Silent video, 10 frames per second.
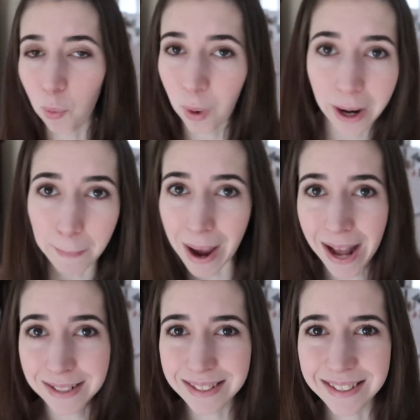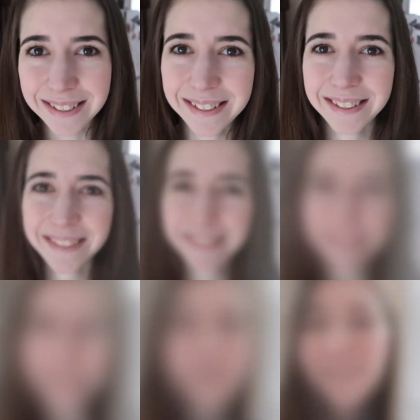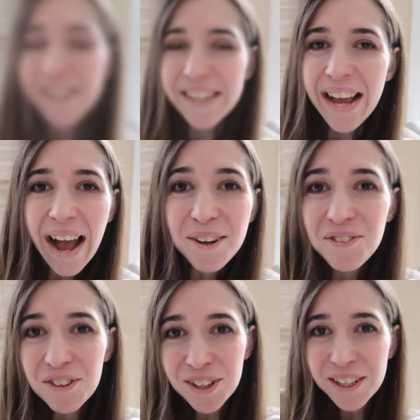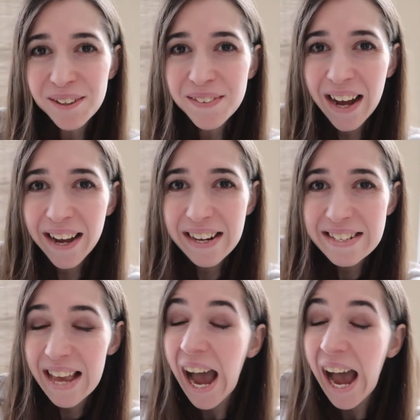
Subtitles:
where I'm at. Good afternoon, guys.